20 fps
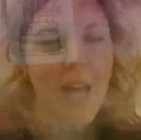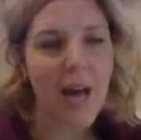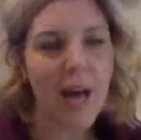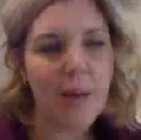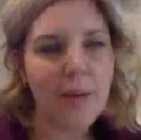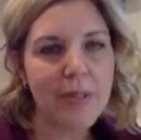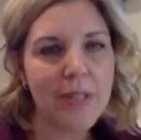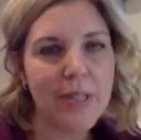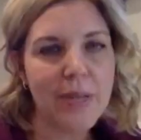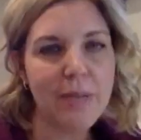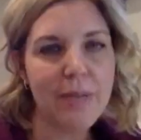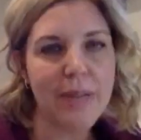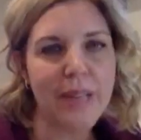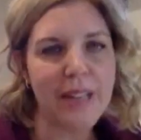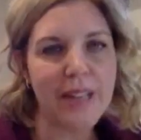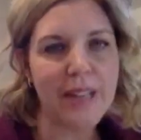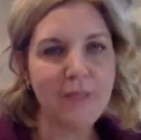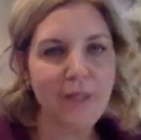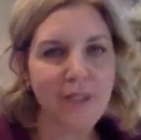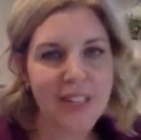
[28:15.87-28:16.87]
um, to
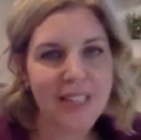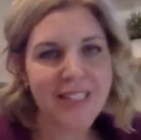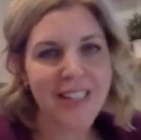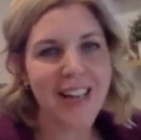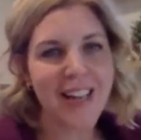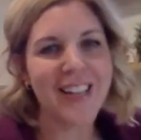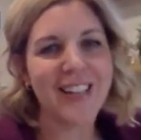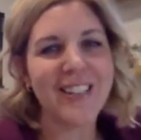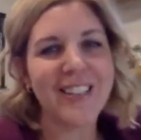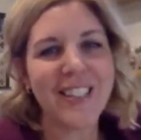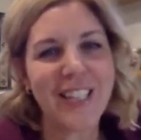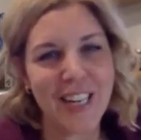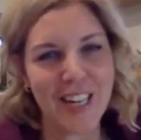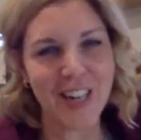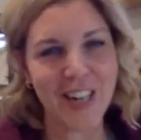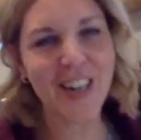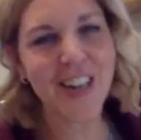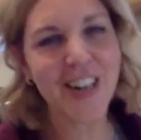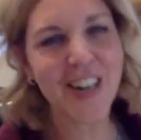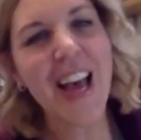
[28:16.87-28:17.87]
me for a second
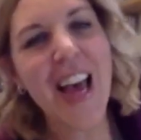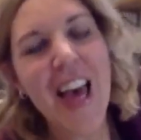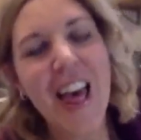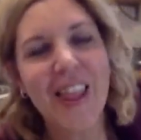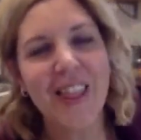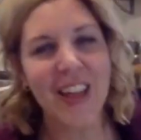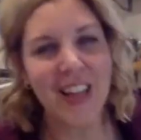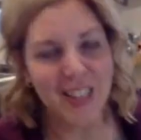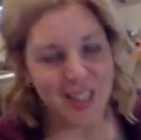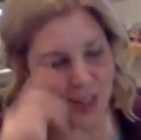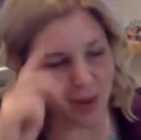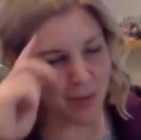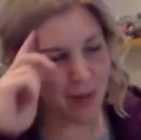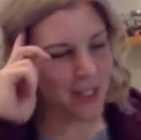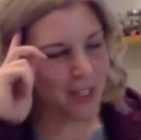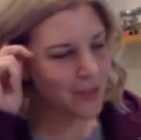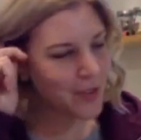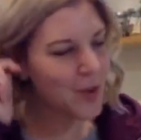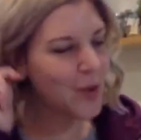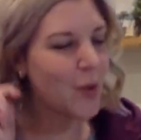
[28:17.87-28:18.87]
here. Thanks so
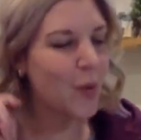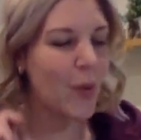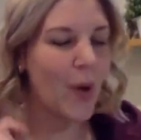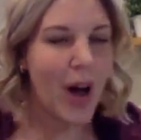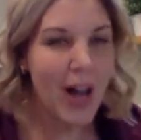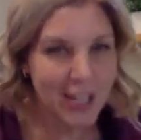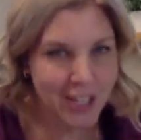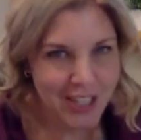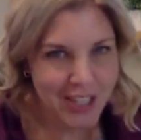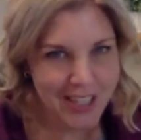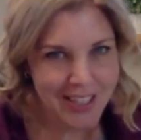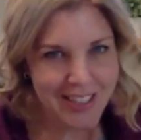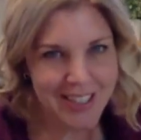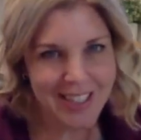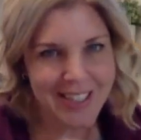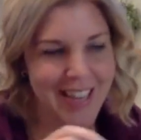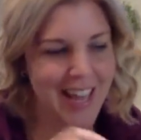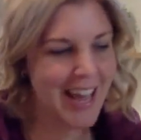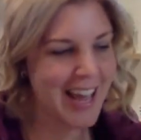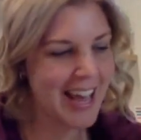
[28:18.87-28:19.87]
much for watching
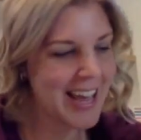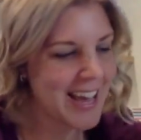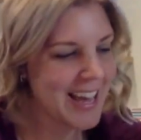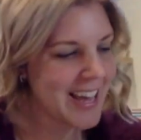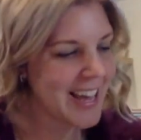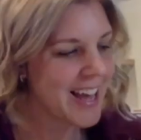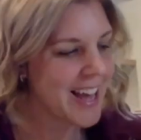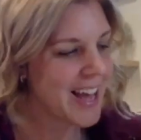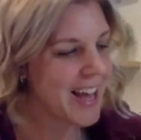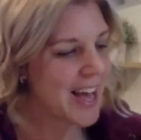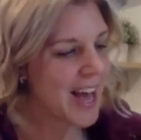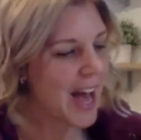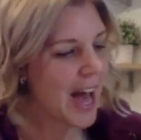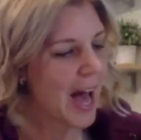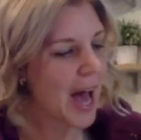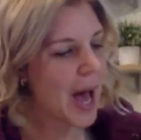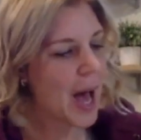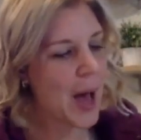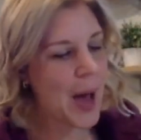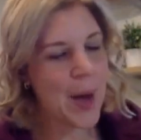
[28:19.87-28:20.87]
today.
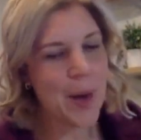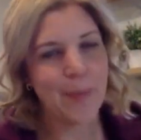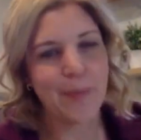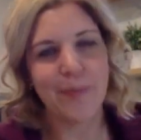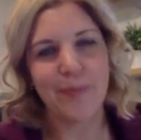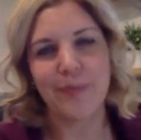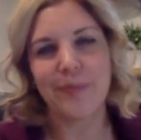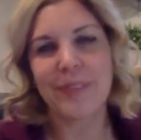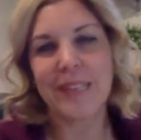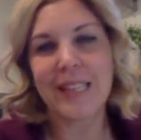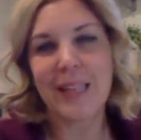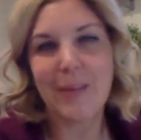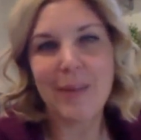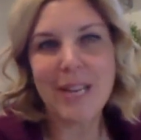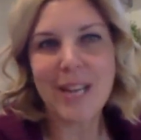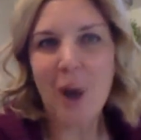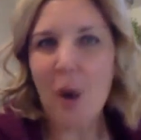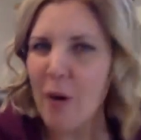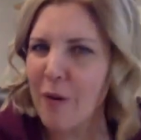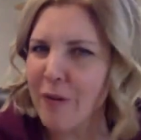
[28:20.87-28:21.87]
Um, let me
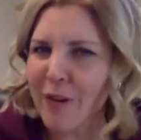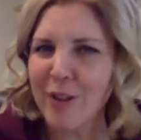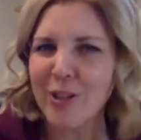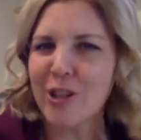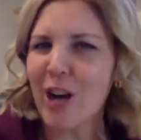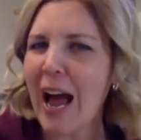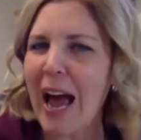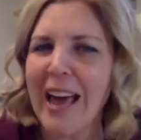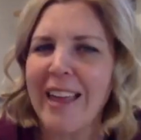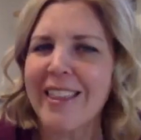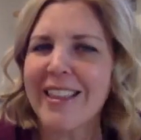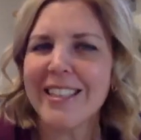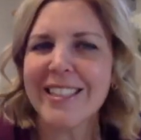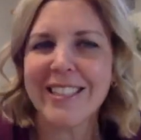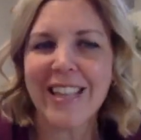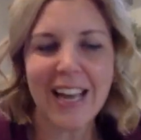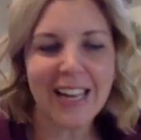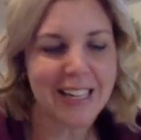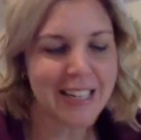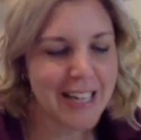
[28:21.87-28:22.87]
know if you tried this
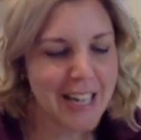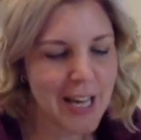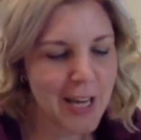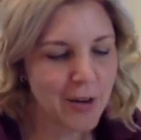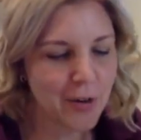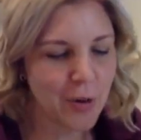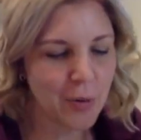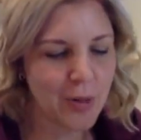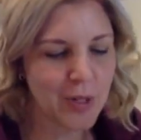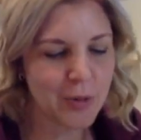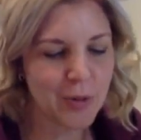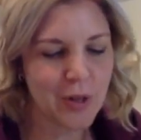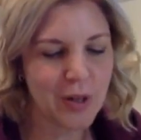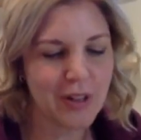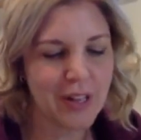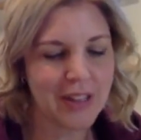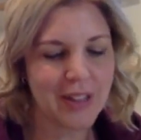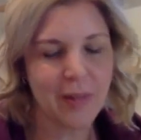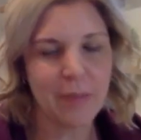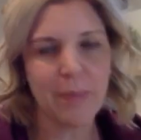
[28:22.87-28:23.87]
technique or which one you
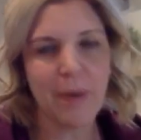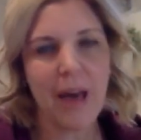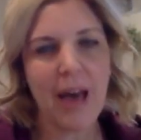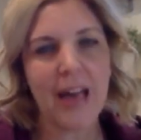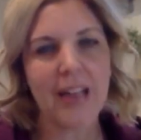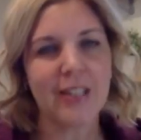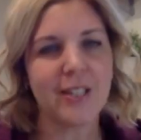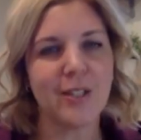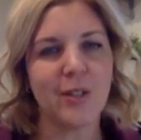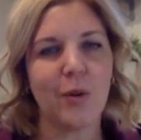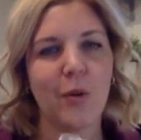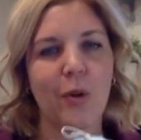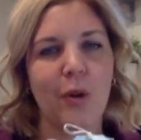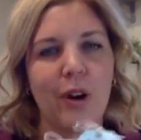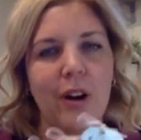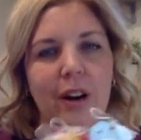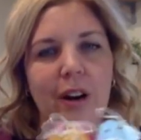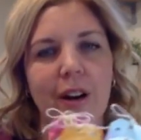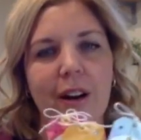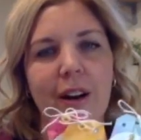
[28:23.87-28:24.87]
like the best
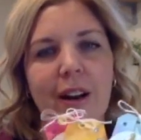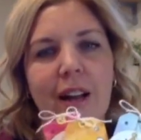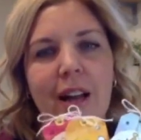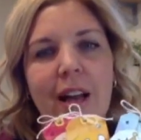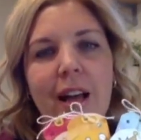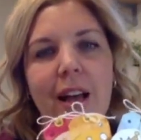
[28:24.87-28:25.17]
or